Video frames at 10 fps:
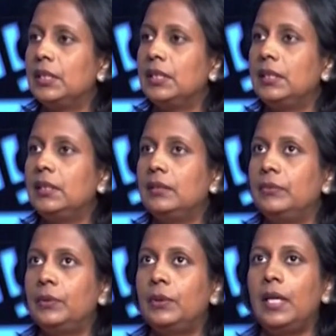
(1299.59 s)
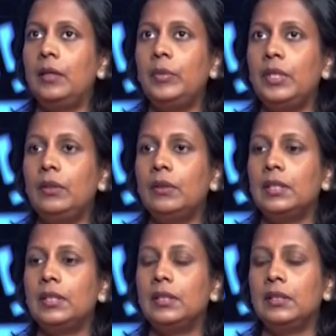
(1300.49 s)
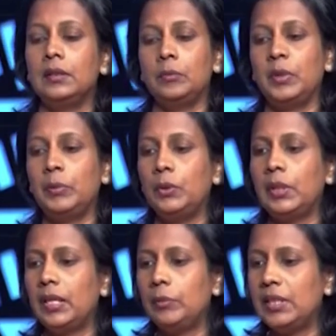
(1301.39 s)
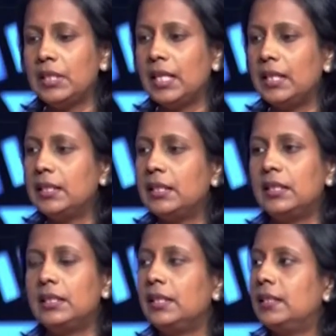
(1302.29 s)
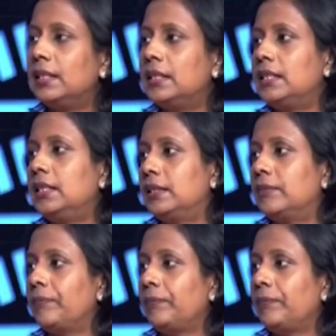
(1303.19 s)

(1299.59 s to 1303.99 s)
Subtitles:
They think if you can't be a doctor, maybe you can be a science teacher and that's it.